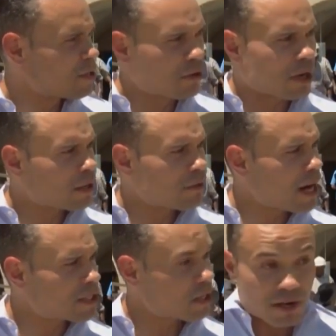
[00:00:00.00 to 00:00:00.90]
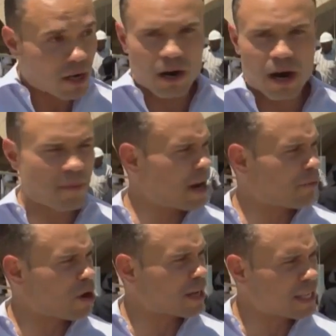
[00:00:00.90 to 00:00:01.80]
You can only am
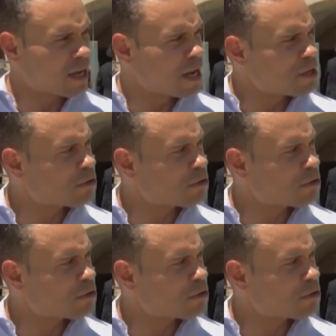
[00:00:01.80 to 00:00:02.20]
I wrong in that?